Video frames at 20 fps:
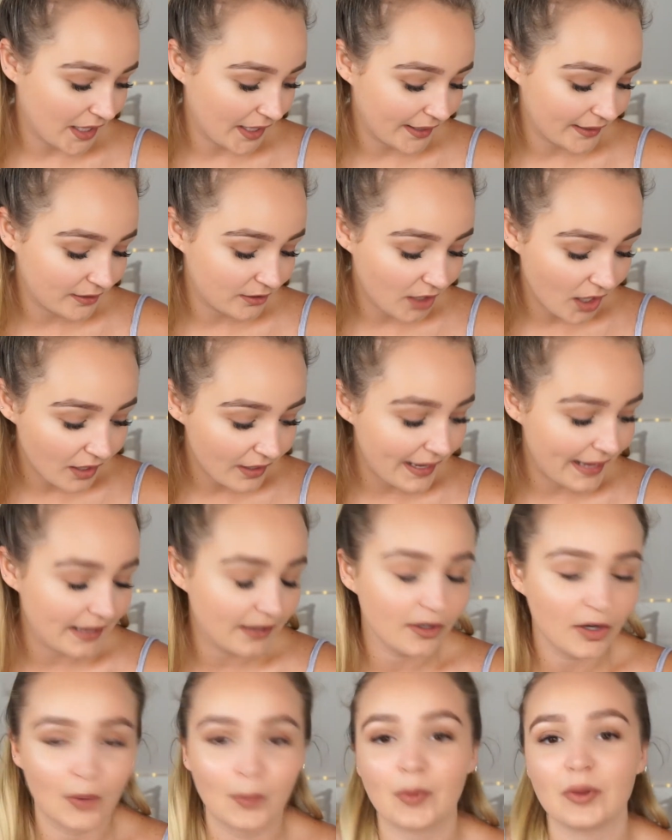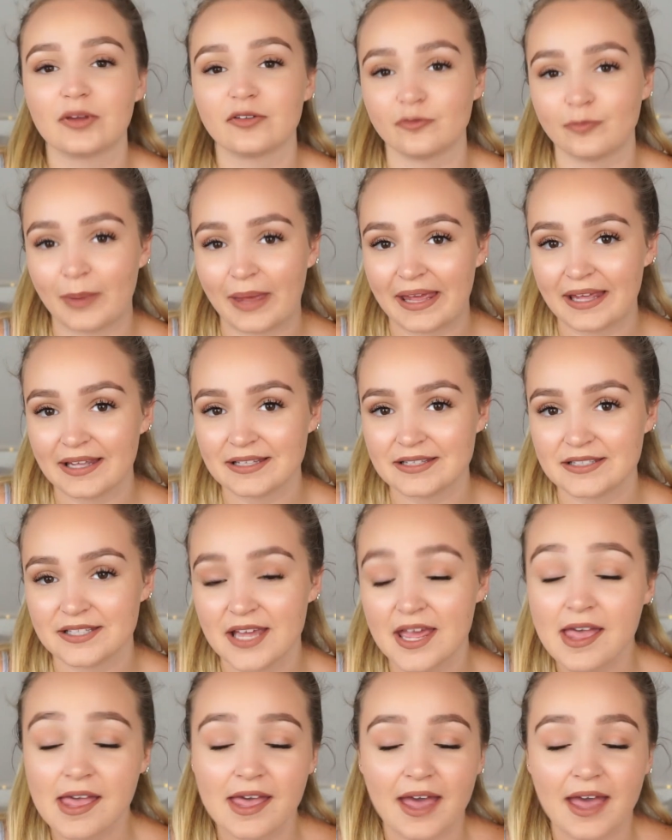I got a couple of bits